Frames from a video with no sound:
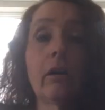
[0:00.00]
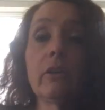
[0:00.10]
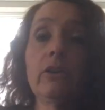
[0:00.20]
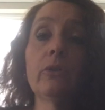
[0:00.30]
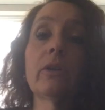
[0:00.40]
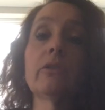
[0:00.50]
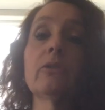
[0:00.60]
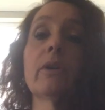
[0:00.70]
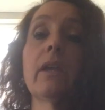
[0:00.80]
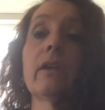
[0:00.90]
You can
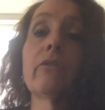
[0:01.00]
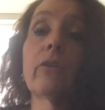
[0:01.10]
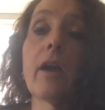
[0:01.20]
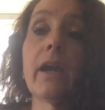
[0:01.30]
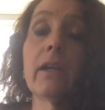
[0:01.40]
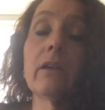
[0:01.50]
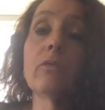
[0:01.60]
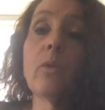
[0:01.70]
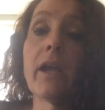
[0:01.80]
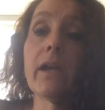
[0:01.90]
do it in a variety
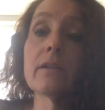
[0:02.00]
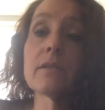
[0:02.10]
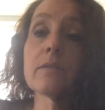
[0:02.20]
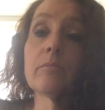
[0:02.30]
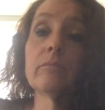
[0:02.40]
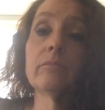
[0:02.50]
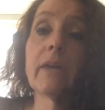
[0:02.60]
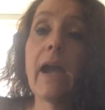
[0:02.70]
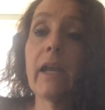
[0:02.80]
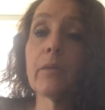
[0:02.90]
of ways,
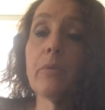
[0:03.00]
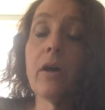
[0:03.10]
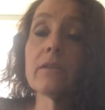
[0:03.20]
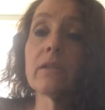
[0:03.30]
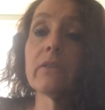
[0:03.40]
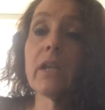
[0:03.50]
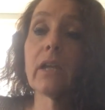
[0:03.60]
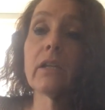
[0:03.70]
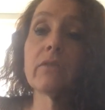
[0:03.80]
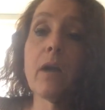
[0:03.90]
adding positive and
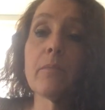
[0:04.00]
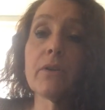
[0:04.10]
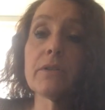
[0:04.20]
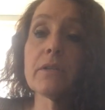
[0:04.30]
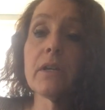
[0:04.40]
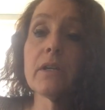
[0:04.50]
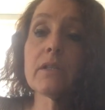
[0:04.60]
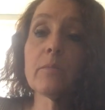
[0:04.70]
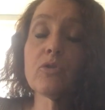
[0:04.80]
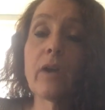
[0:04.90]
negative numbers,
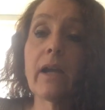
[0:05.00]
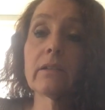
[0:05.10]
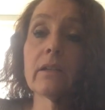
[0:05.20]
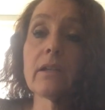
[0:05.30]
subtracting